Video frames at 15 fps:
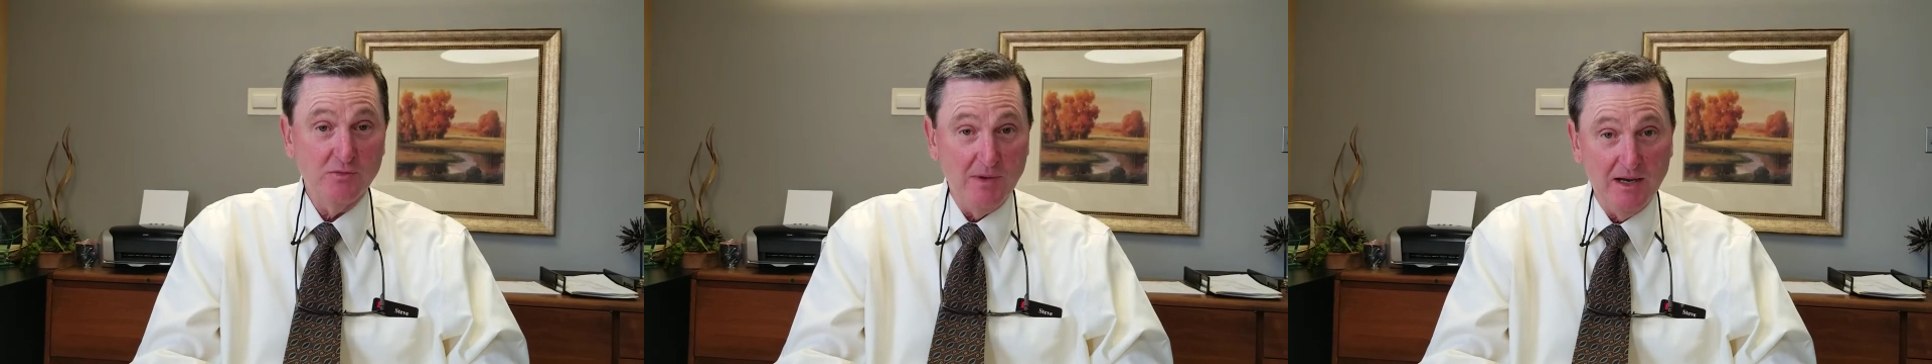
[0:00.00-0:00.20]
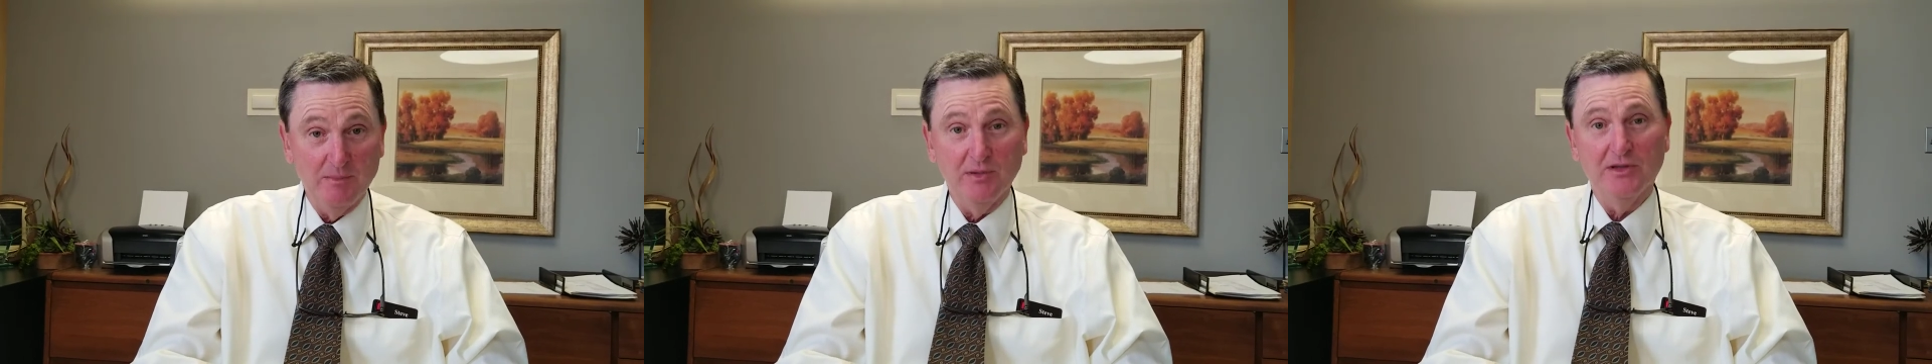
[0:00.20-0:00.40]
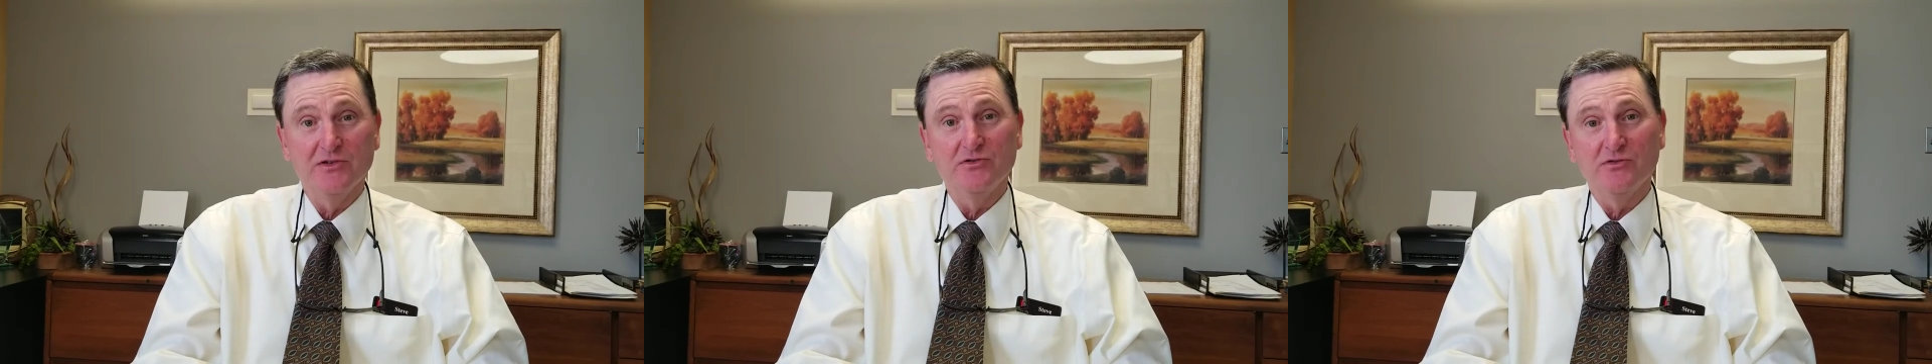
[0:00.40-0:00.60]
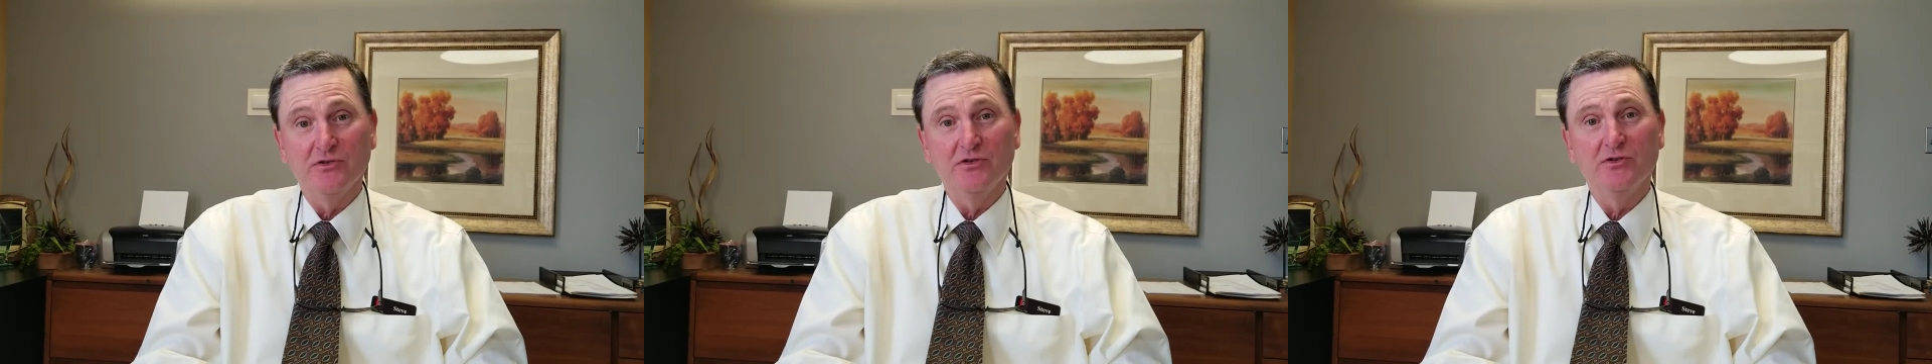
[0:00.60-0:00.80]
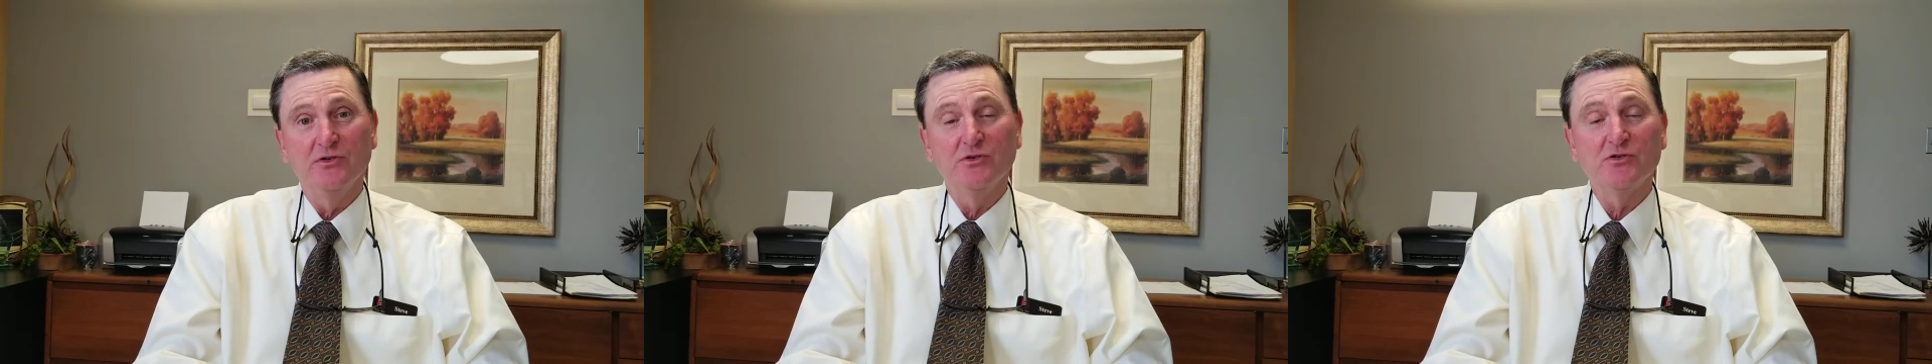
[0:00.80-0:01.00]
my pleasure to
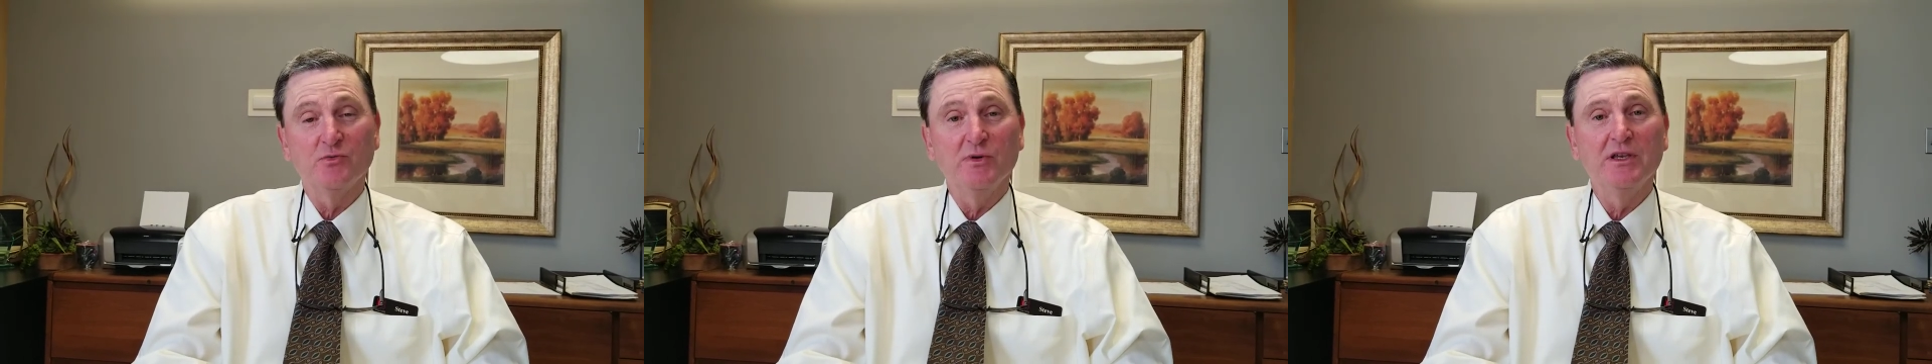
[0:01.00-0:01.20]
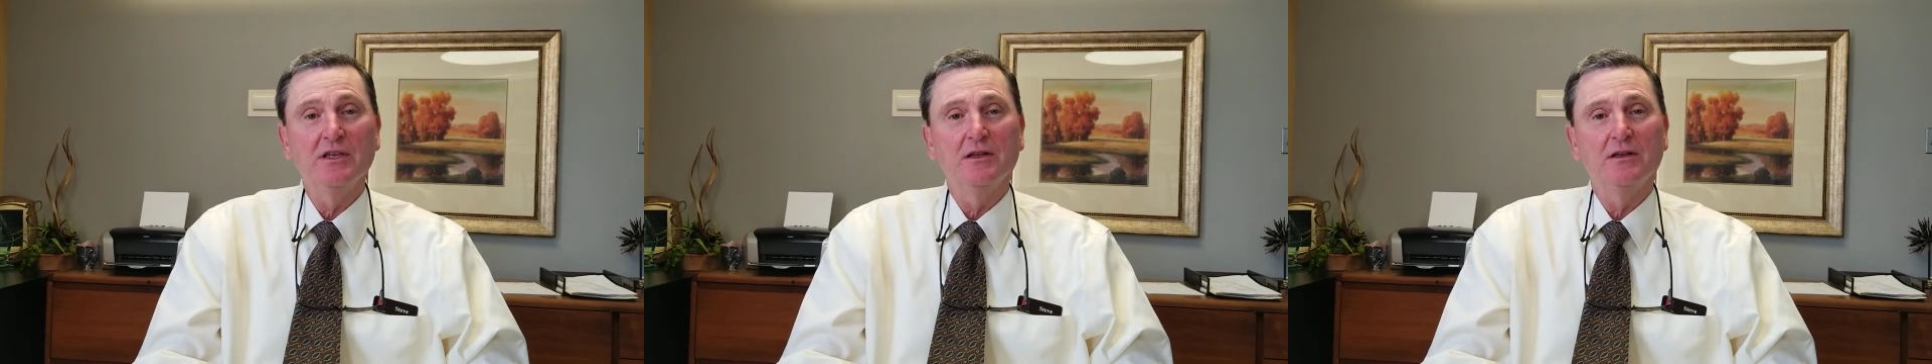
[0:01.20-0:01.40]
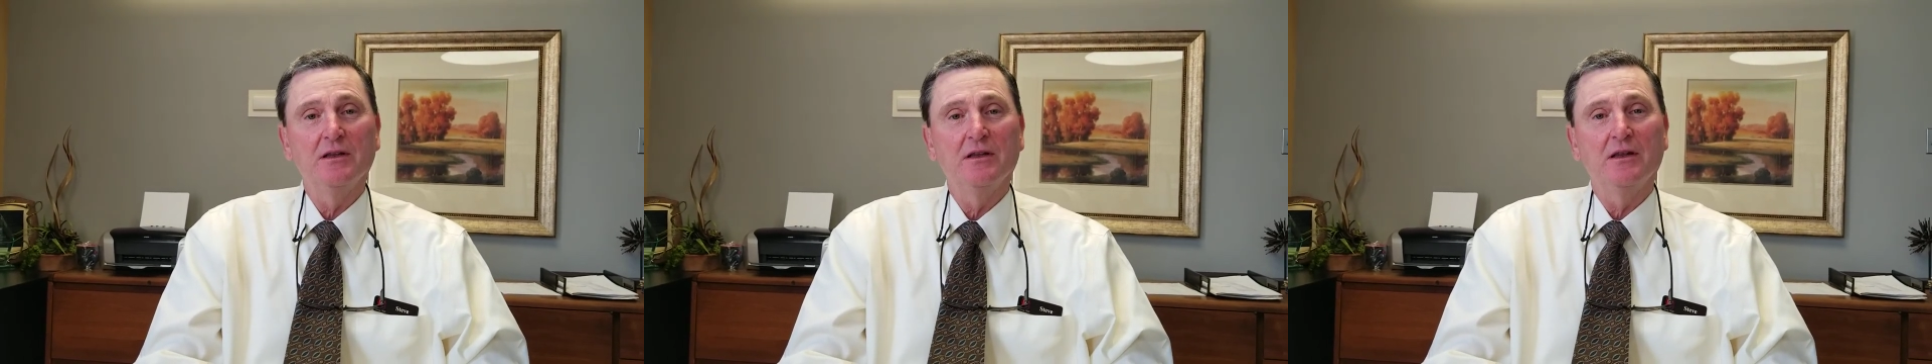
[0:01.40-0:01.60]
do is we get